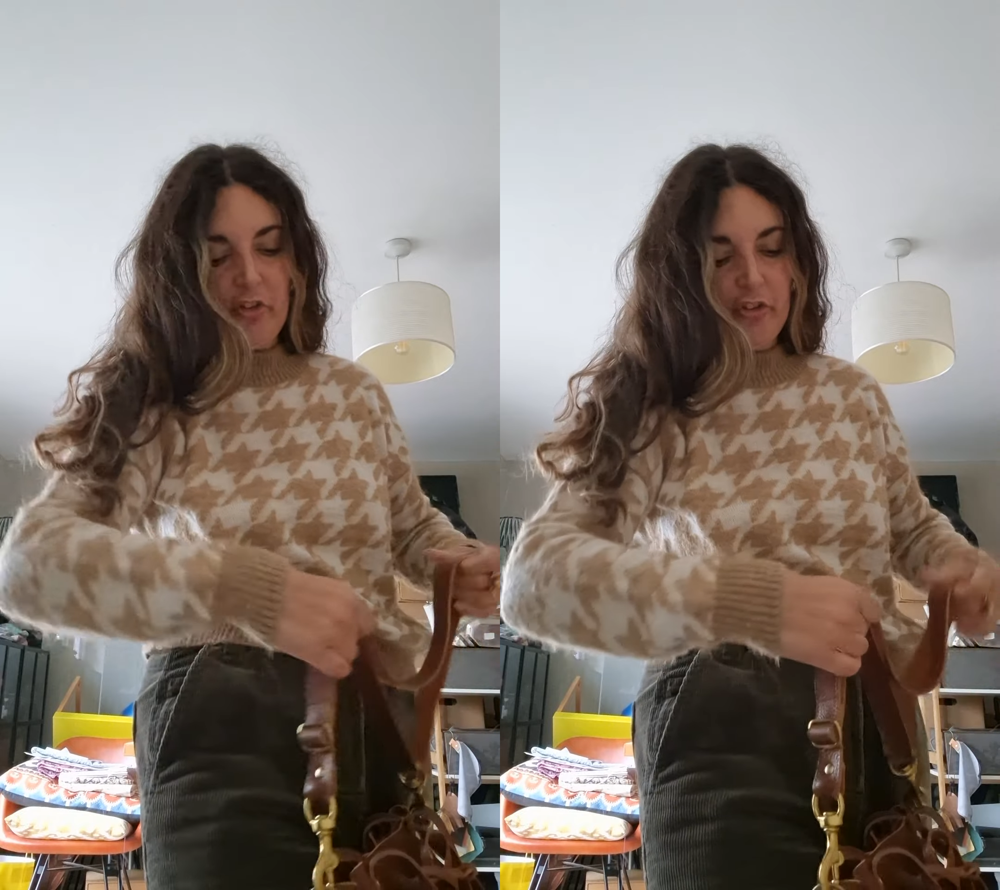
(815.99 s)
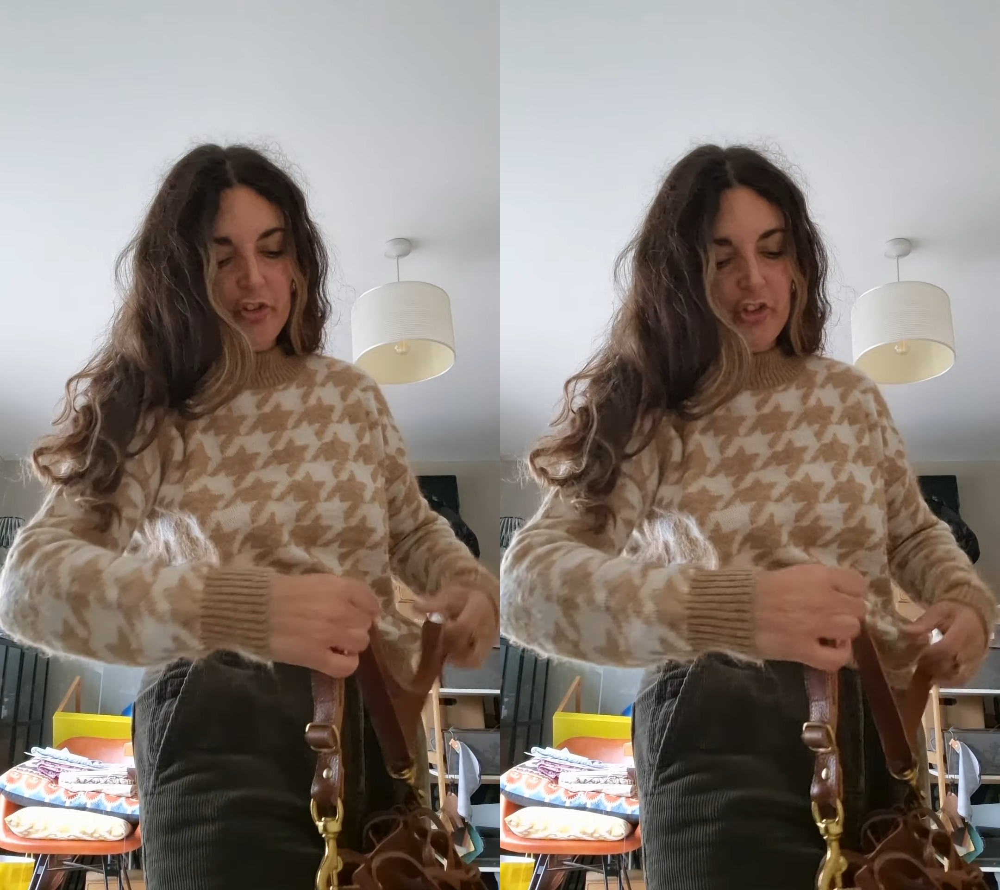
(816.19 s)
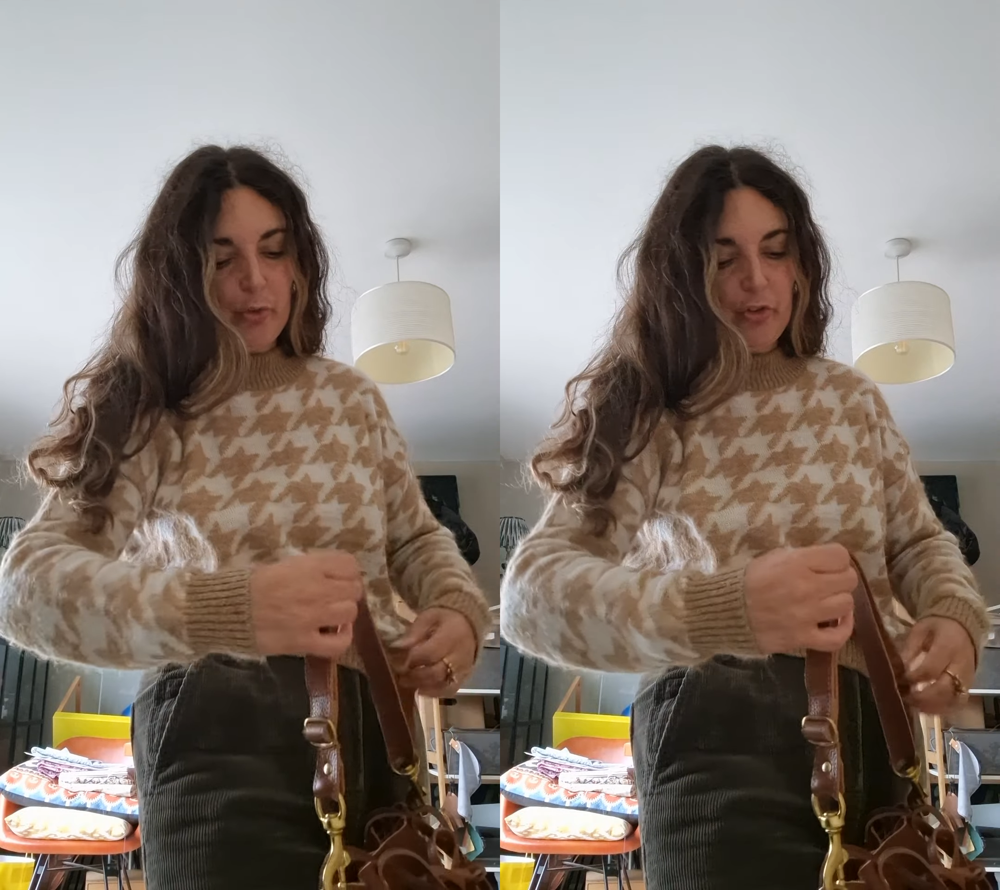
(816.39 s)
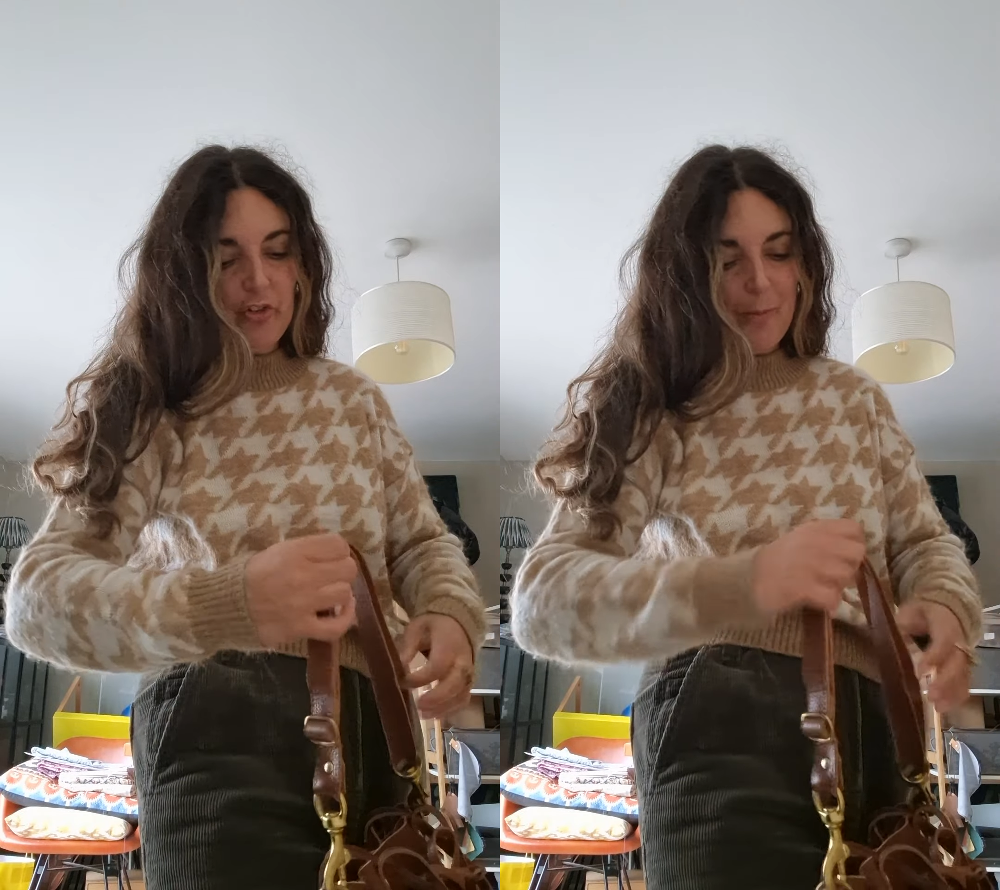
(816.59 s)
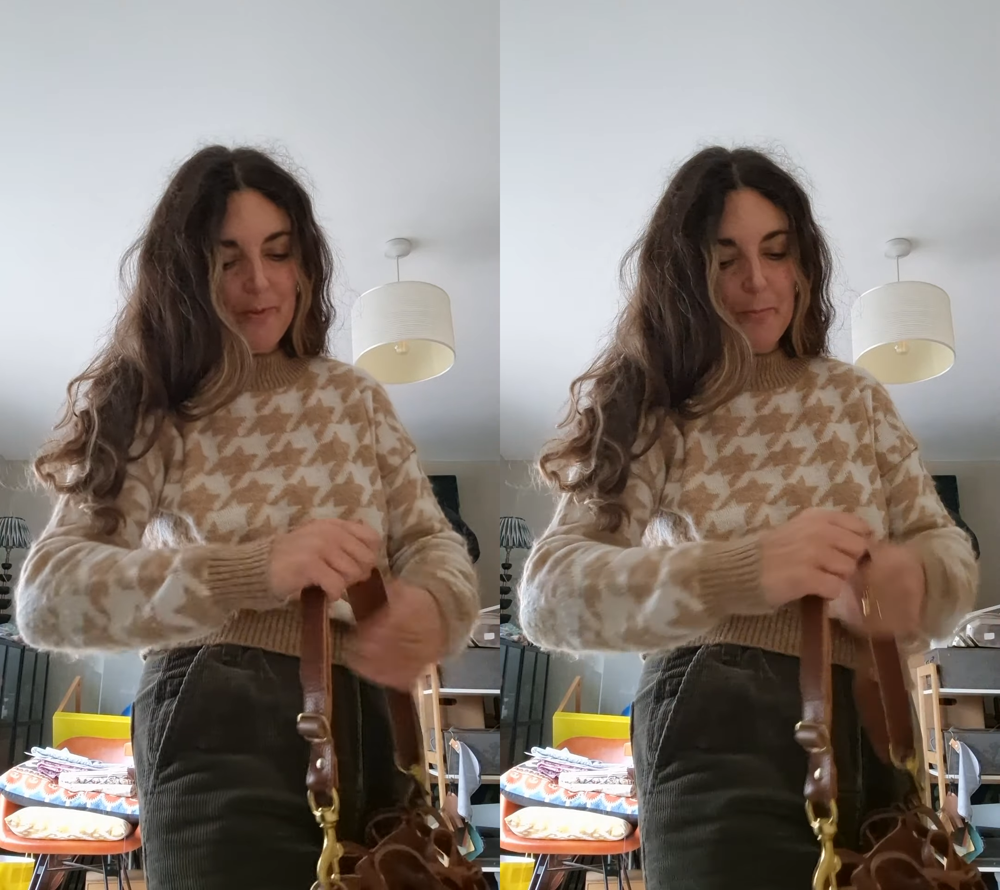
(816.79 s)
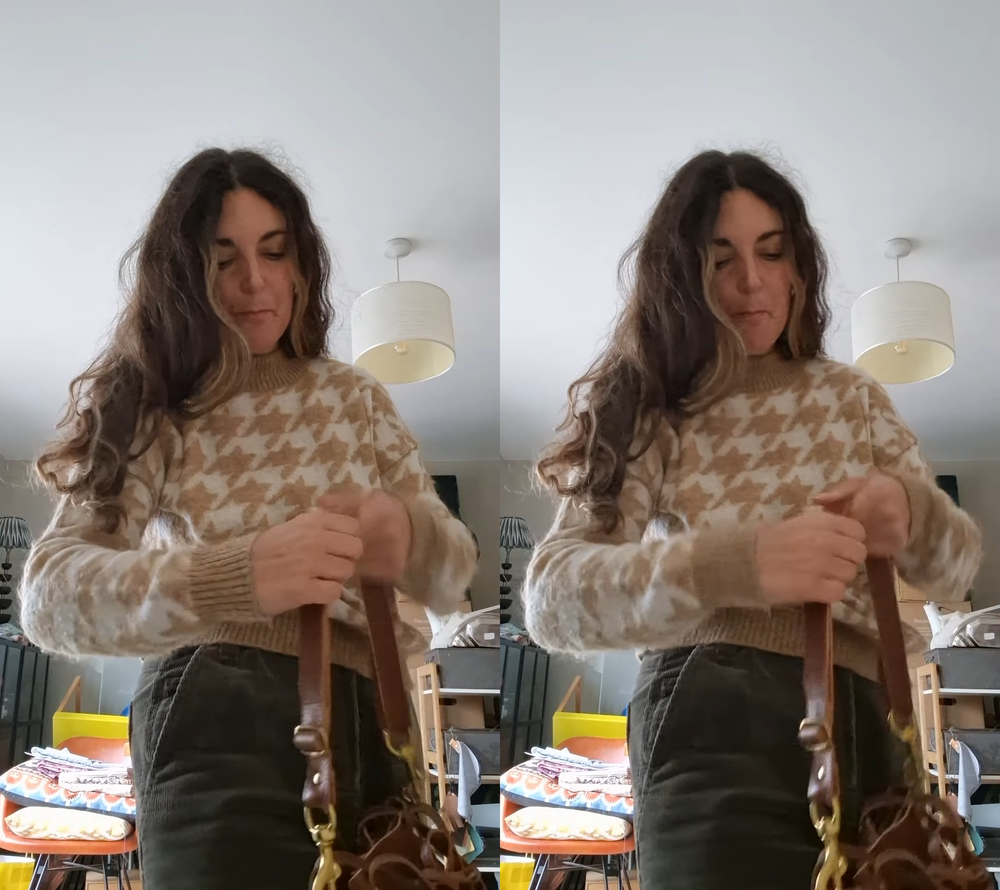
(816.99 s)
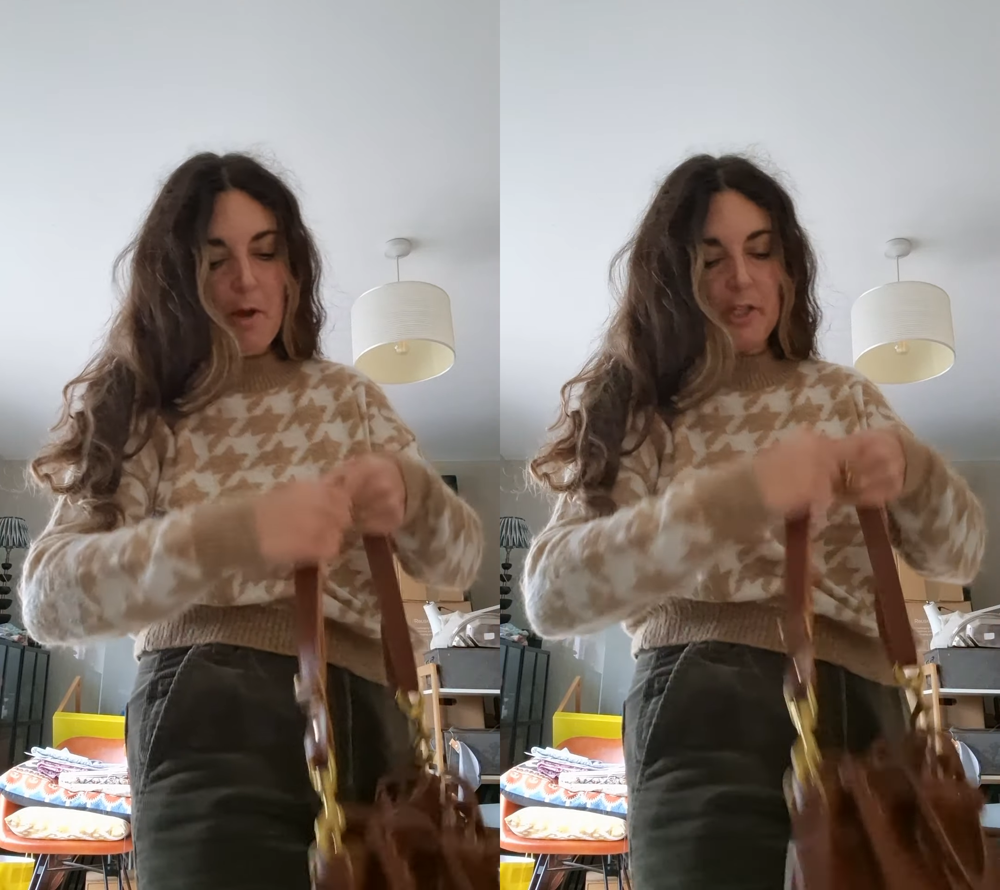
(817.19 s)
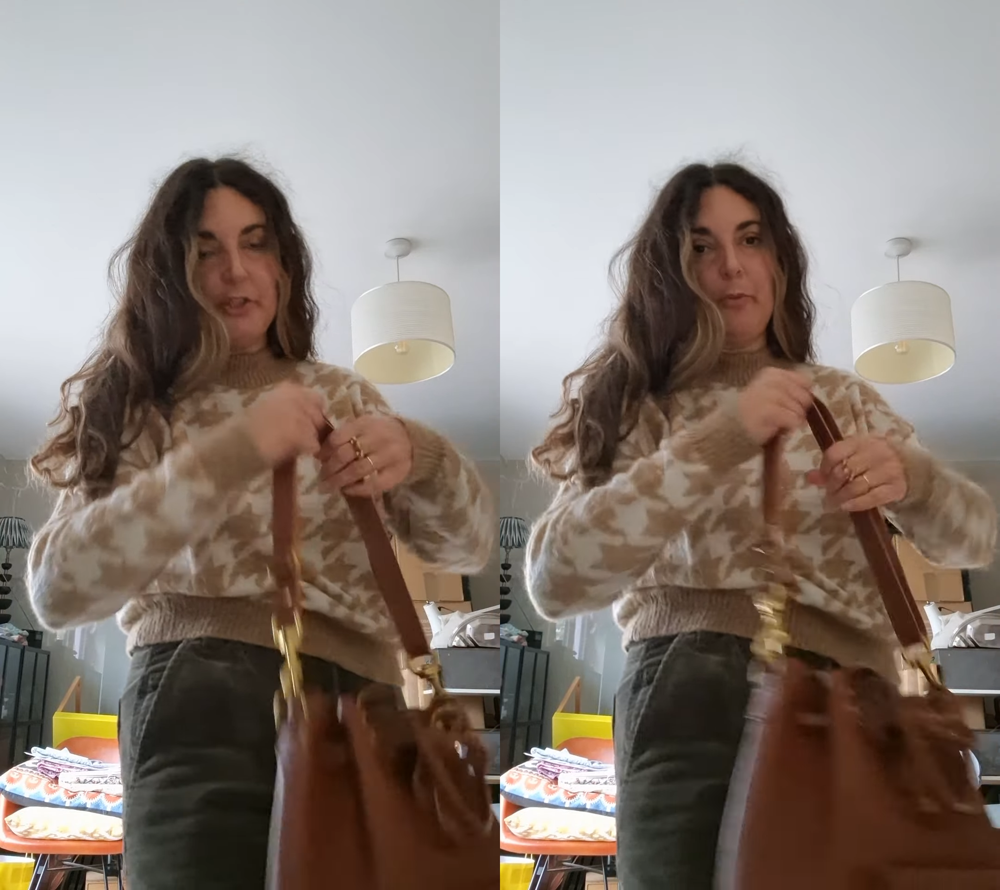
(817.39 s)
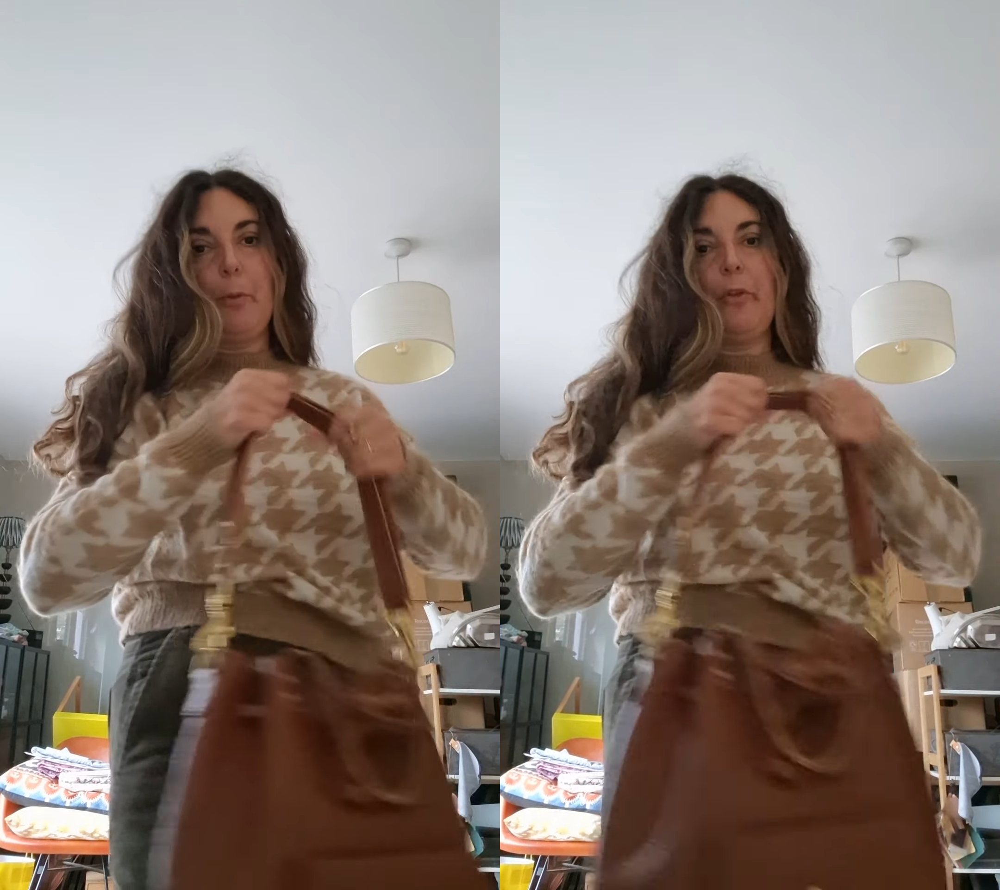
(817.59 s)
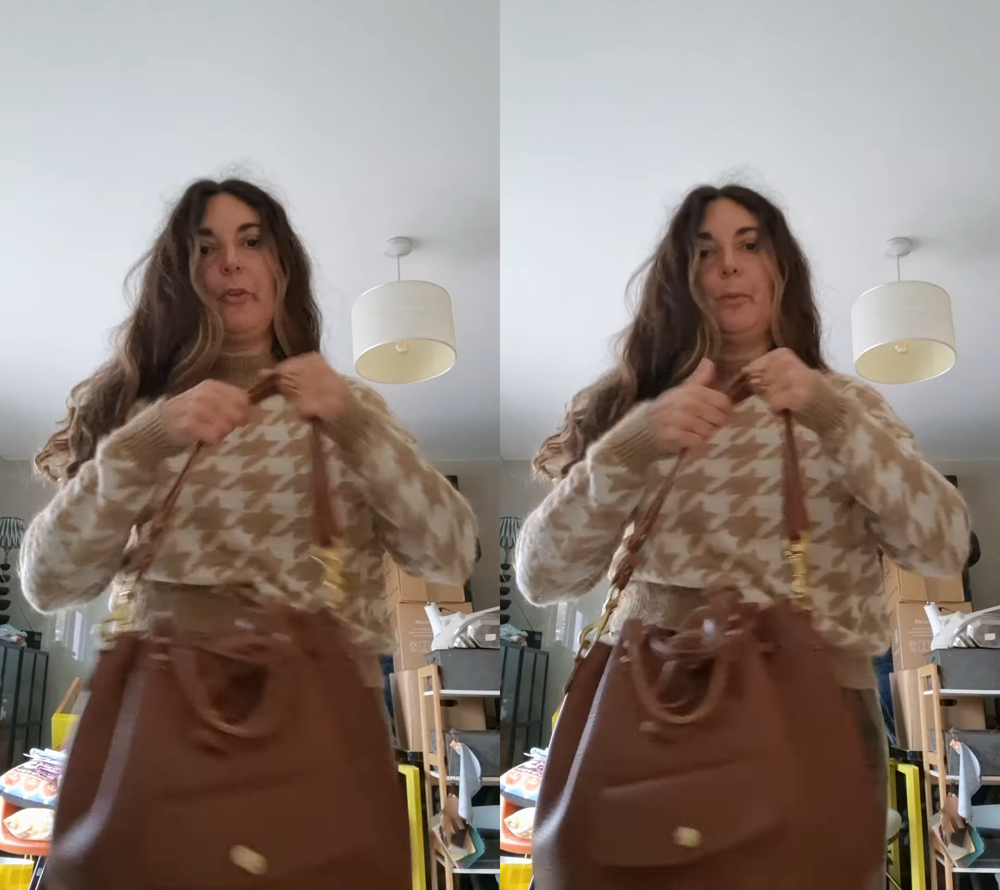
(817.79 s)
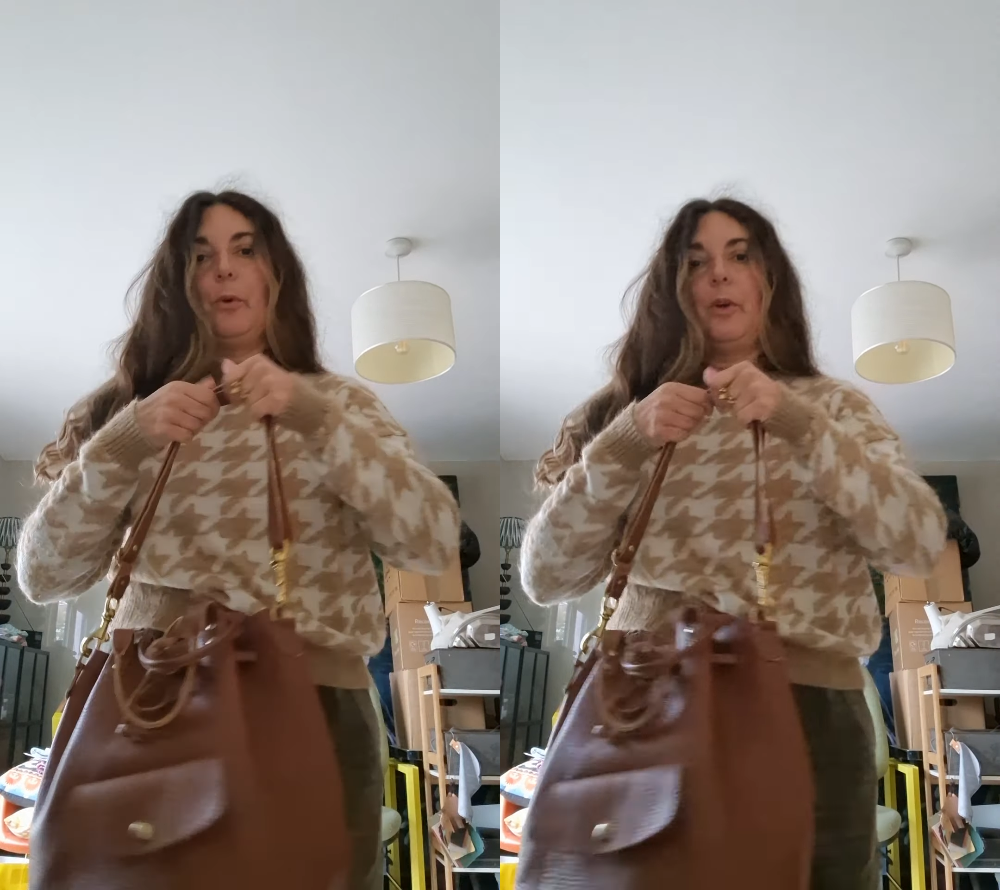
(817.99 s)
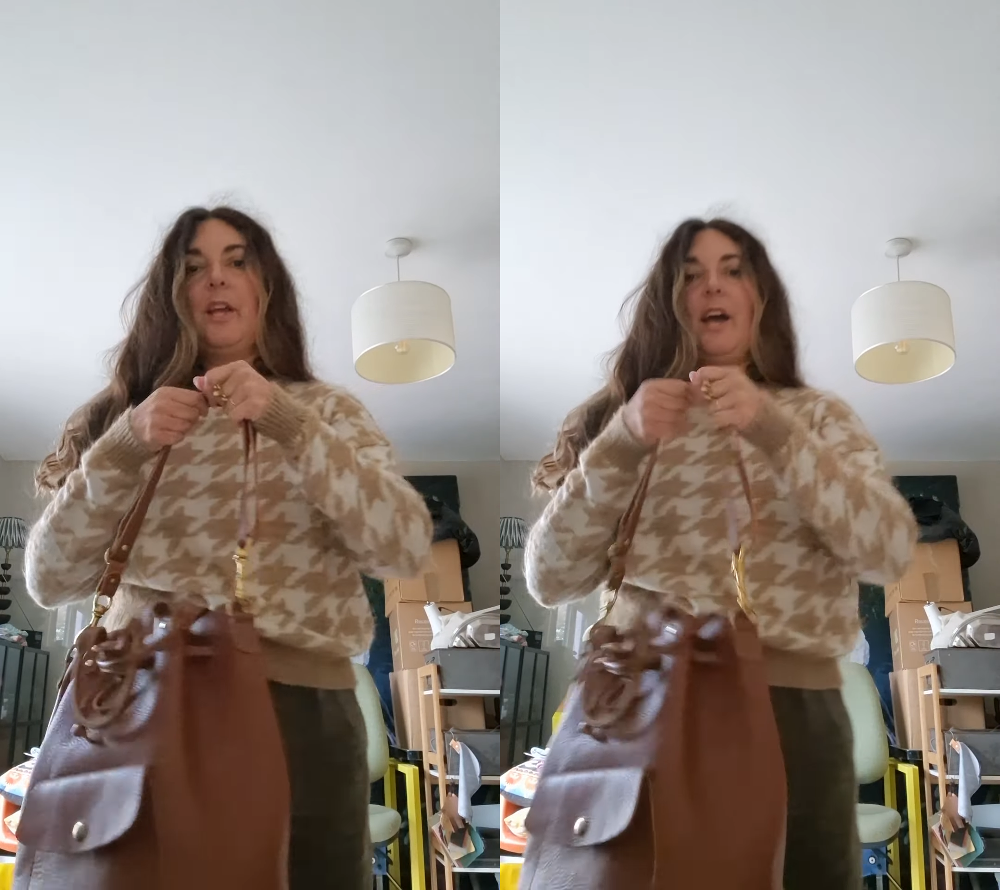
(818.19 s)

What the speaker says: the shoulder strap as much as possible,